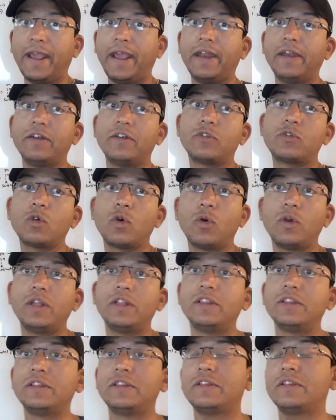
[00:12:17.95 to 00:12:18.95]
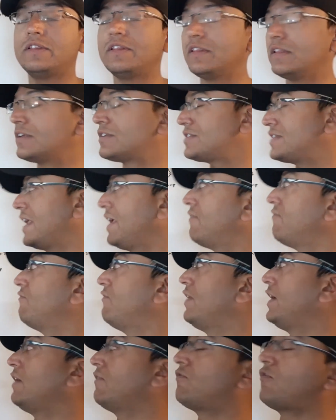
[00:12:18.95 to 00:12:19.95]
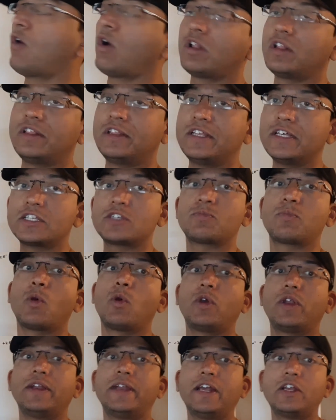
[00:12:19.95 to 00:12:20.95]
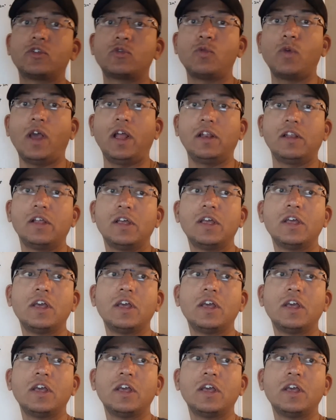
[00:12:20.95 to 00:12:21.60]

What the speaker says: And so in the same way for this protein as well.